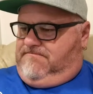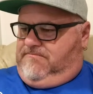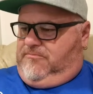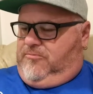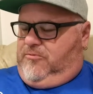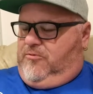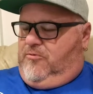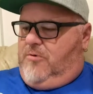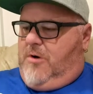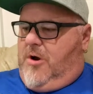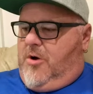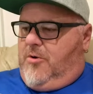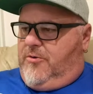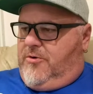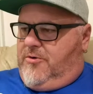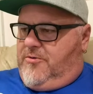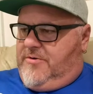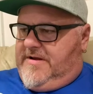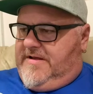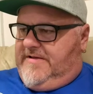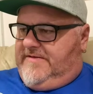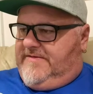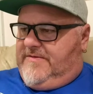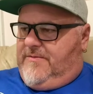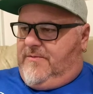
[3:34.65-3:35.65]

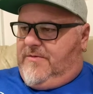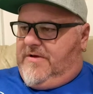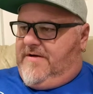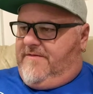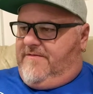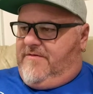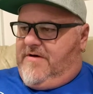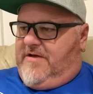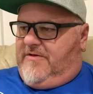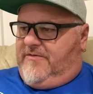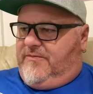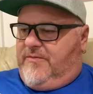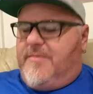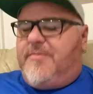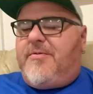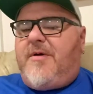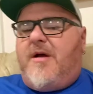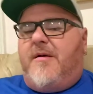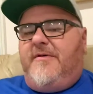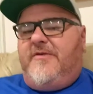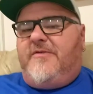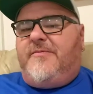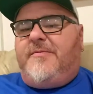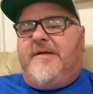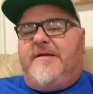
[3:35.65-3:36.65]
rotaries and whatever else, we
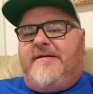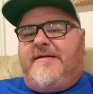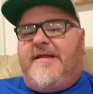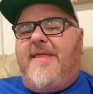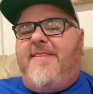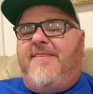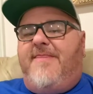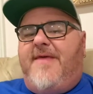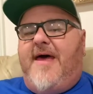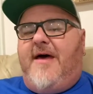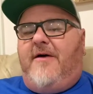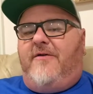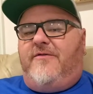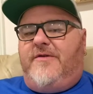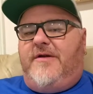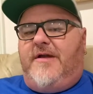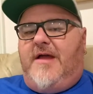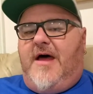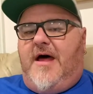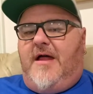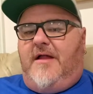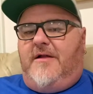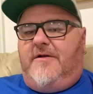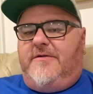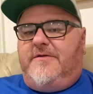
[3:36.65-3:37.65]
probably spent
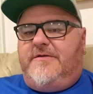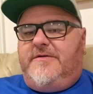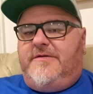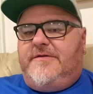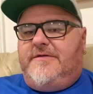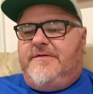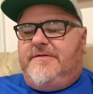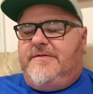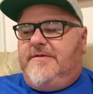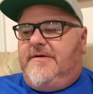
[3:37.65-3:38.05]
$10,000.